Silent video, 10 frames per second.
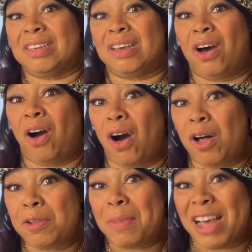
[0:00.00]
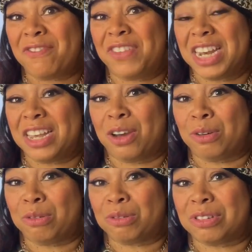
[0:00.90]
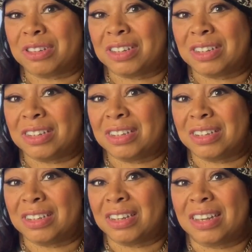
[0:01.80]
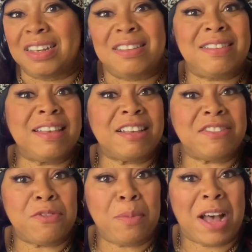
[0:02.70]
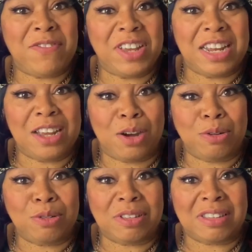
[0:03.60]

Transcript: All my videos, 6 of my videos